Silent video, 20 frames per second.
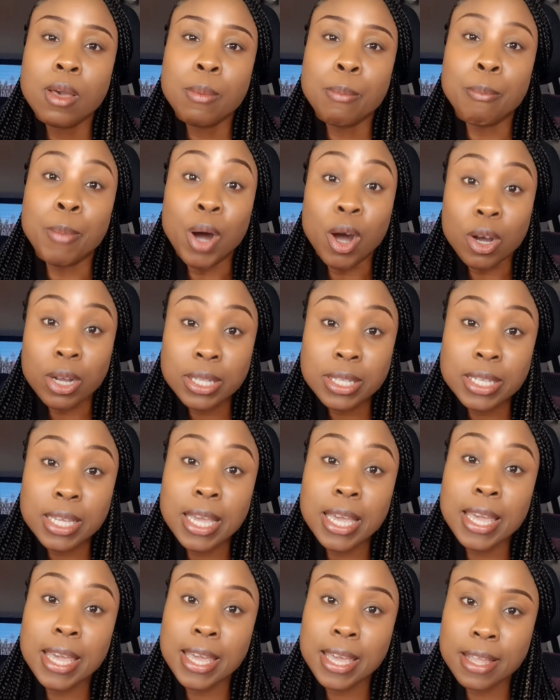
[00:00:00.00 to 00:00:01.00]
But
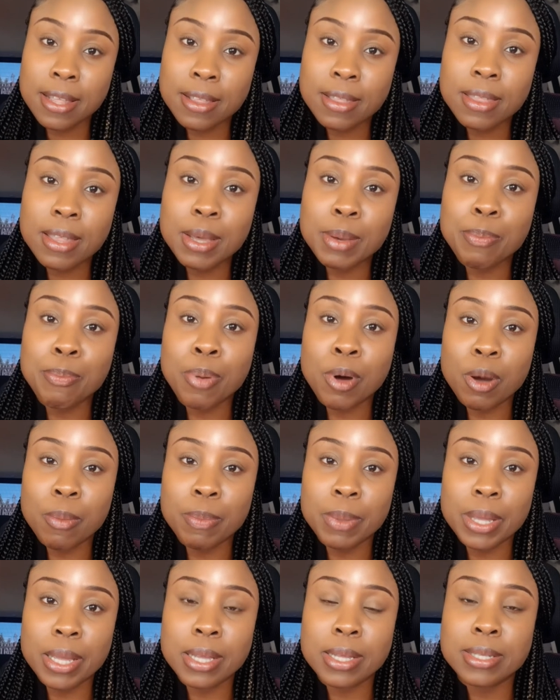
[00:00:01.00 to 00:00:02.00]
in the
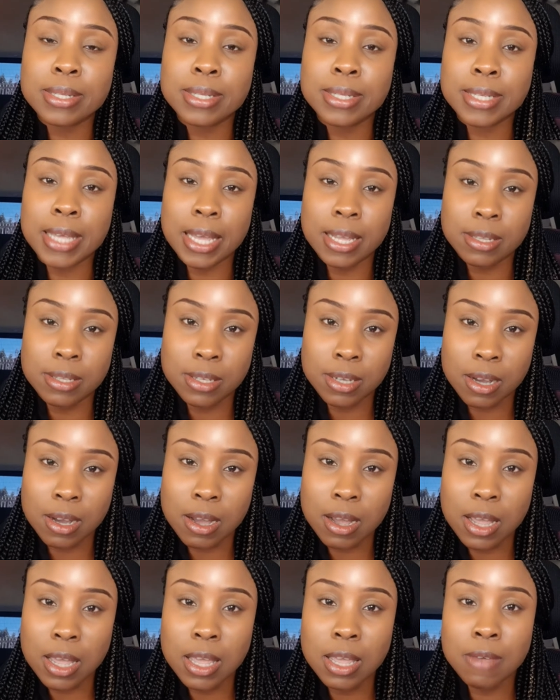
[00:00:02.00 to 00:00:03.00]
public sector,
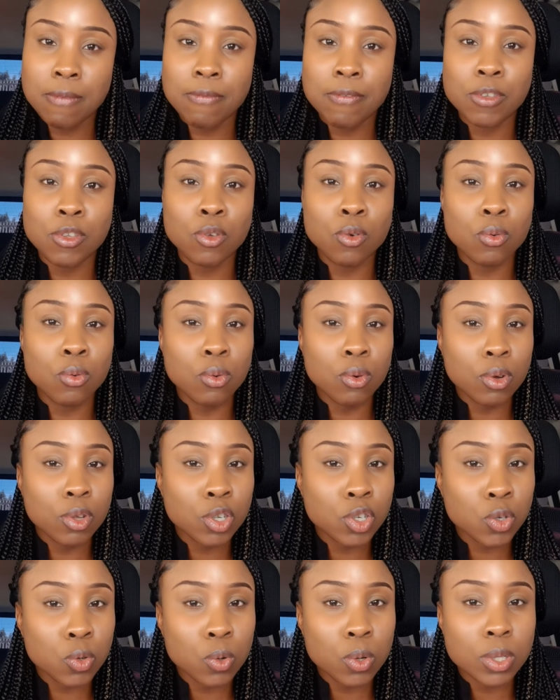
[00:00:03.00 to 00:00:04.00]
if you
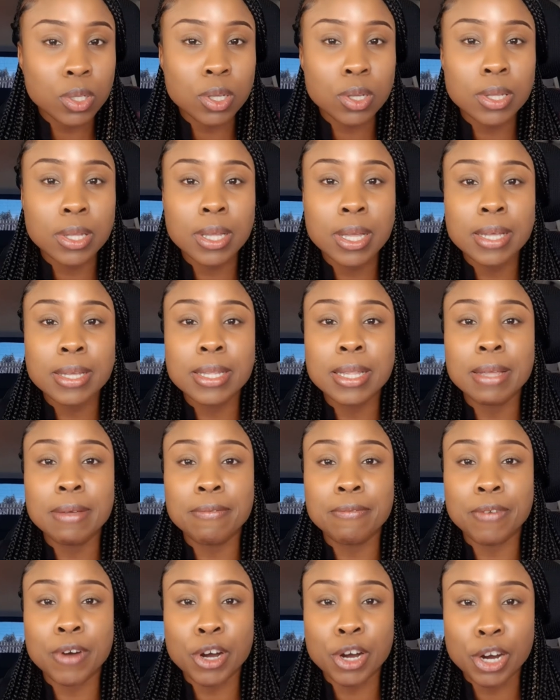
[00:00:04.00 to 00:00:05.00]
choose to
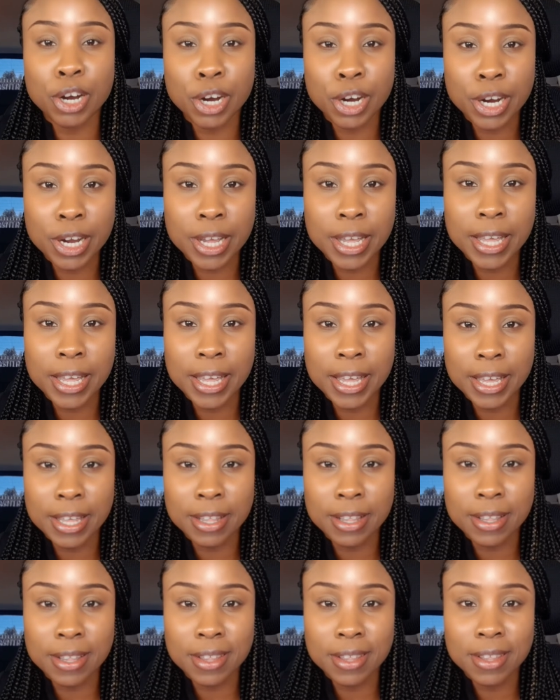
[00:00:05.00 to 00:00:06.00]
deliver
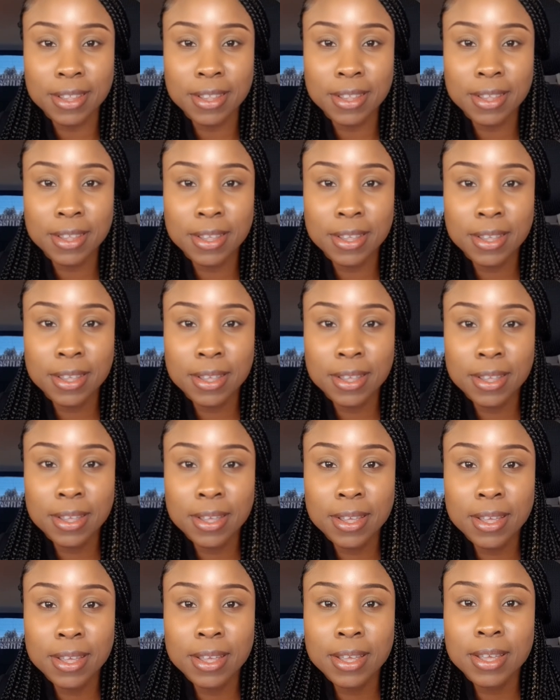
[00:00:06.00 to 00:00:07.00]
in
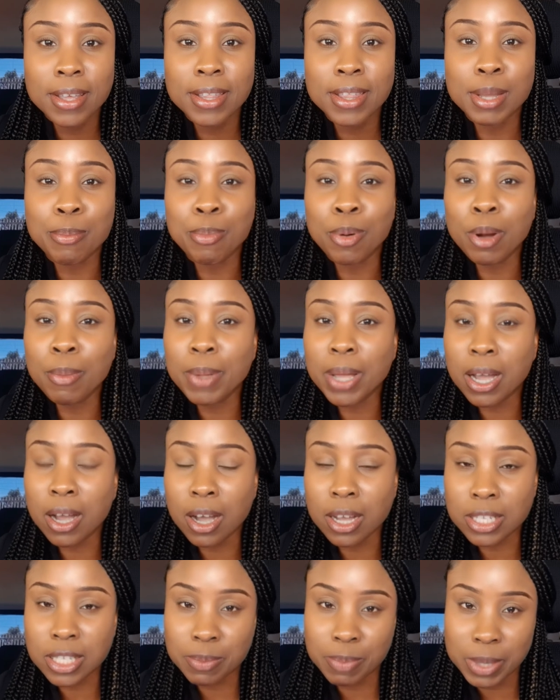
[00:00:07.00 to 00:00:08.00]
the public
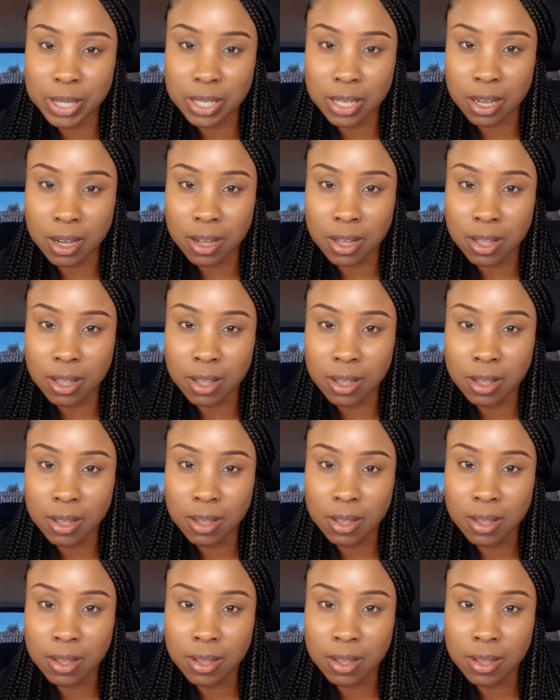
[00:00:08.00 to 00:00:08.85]
hospital,